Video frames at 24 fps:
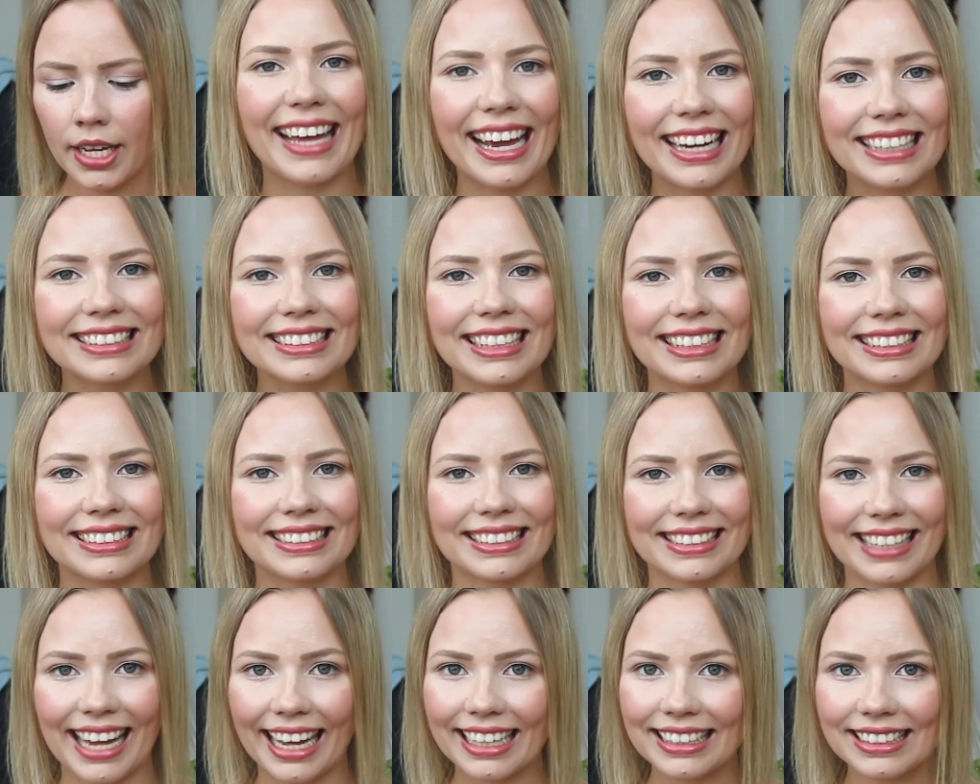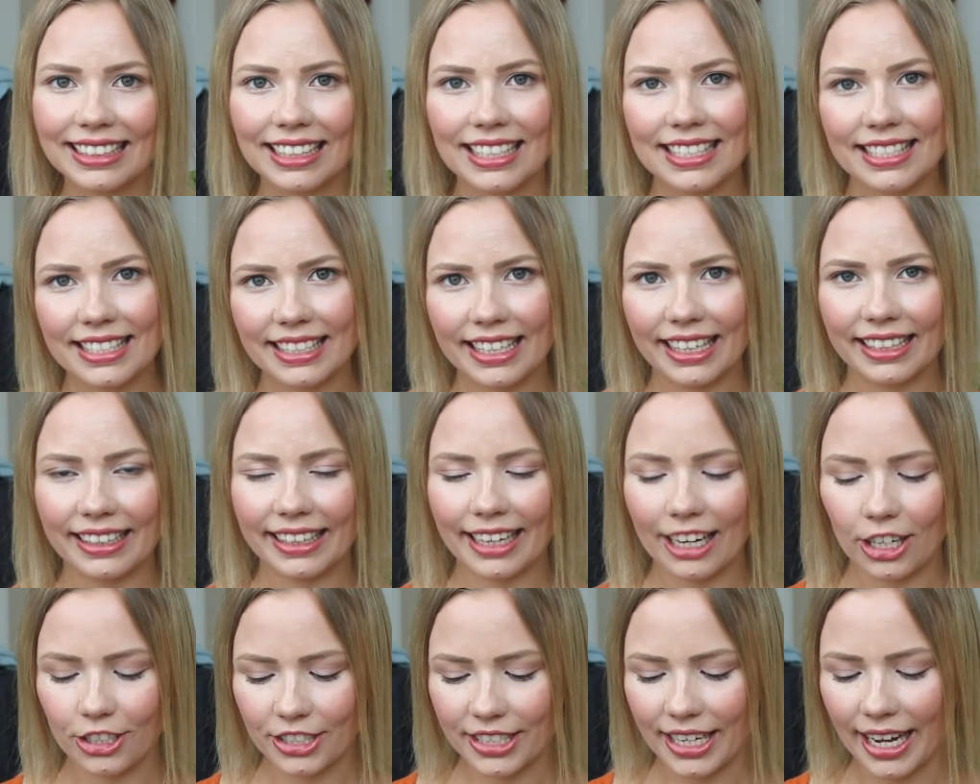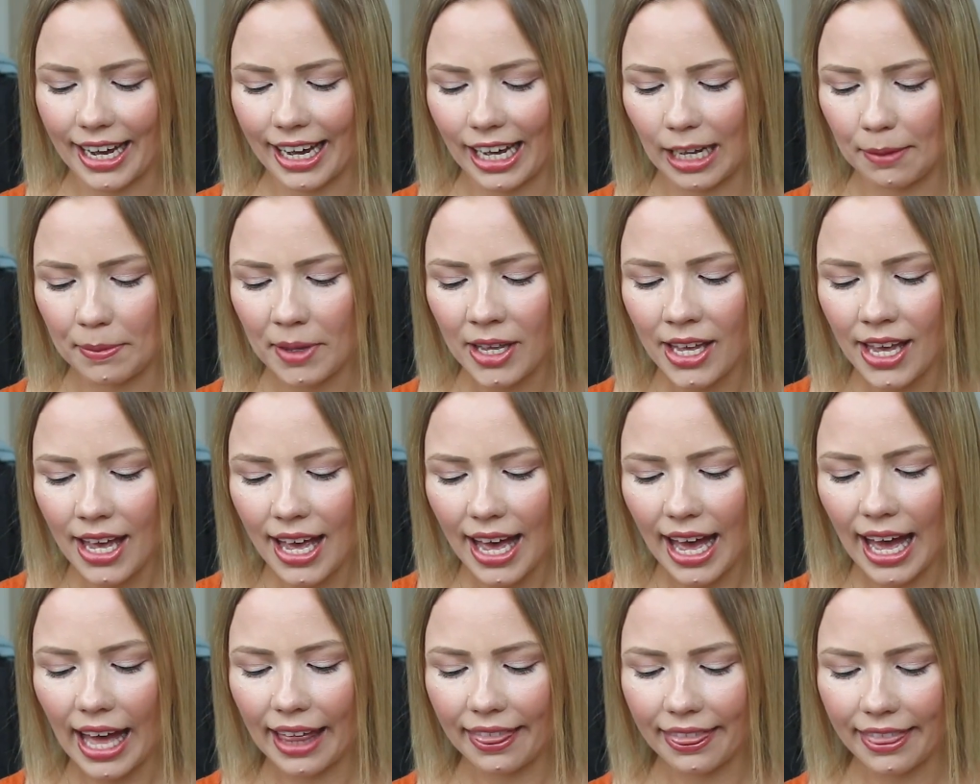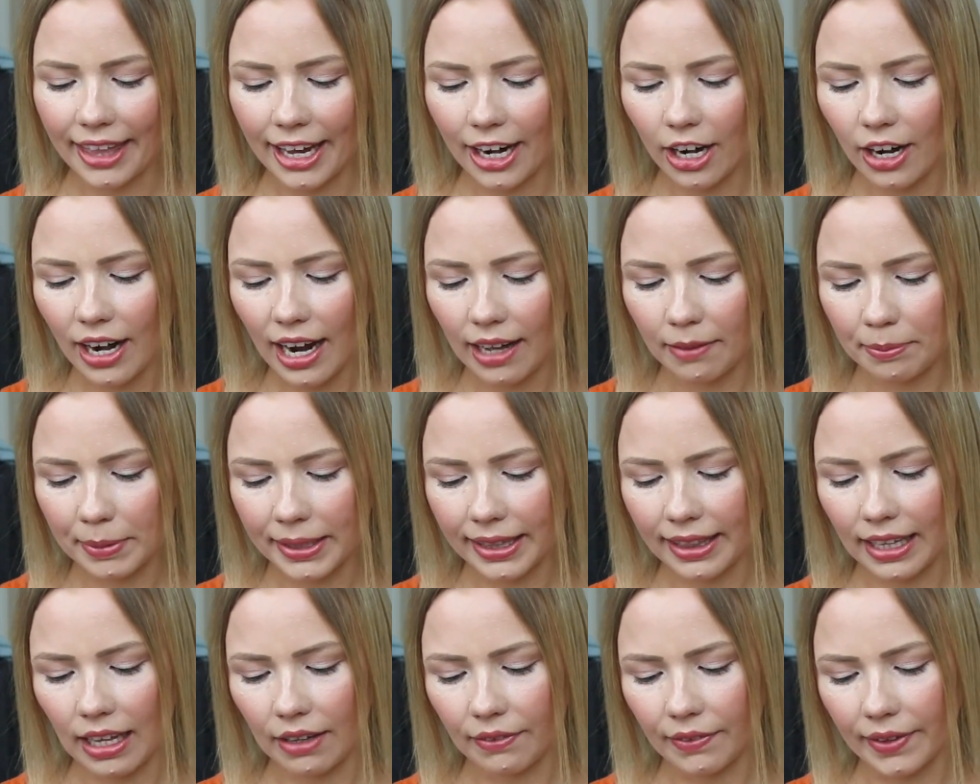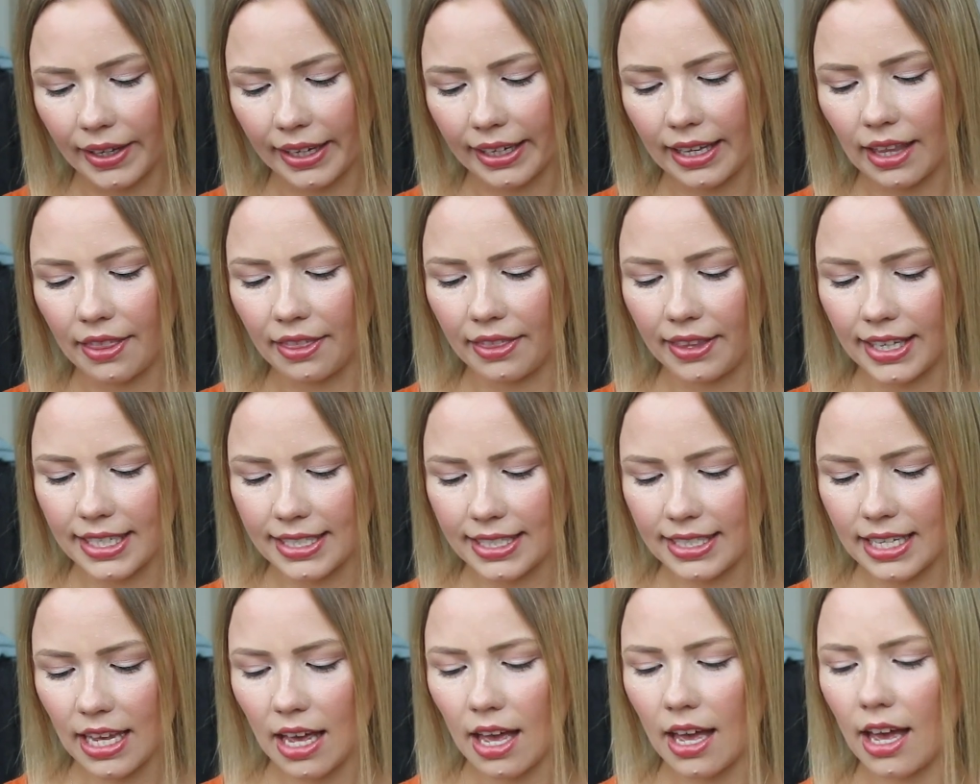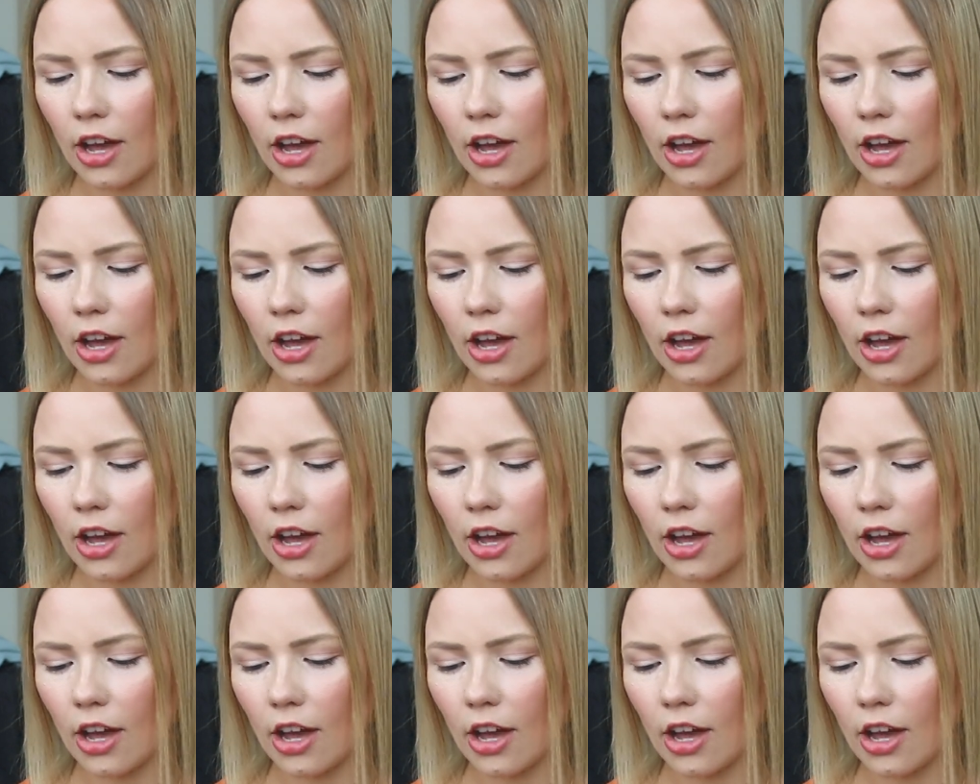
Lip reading: Next is night skincare time, and there I've been loving this